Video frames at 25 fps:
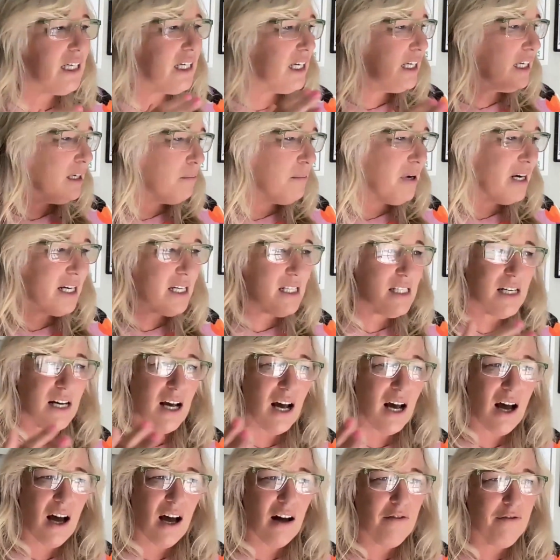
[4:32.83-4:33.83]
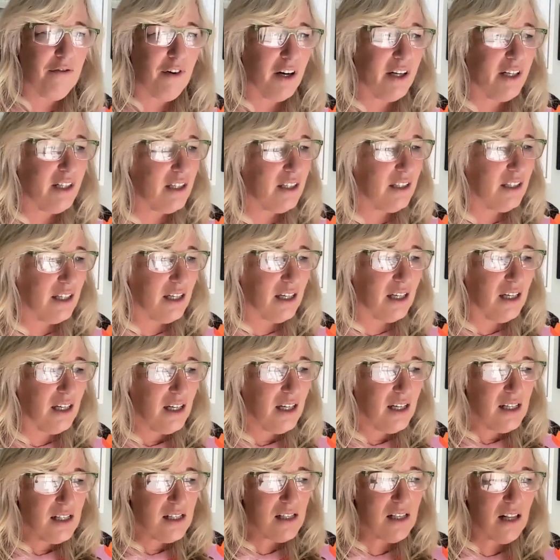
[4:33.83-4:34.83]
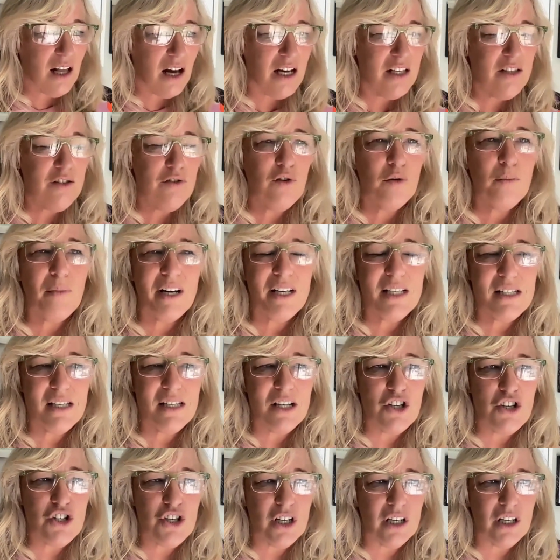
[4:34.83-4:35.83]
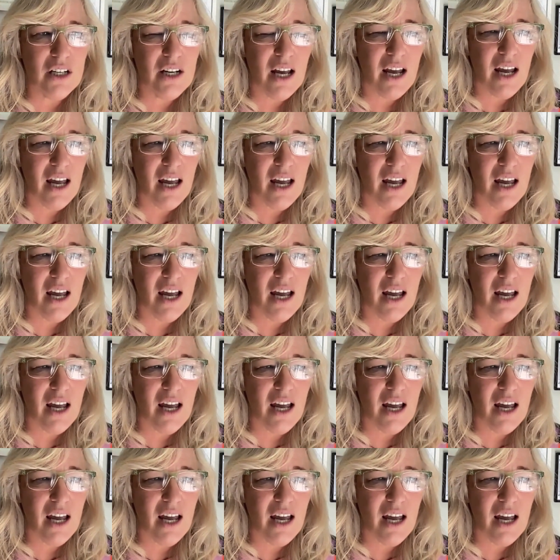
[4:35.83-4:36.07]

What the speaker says: getting my guitar, finding the slides for my session,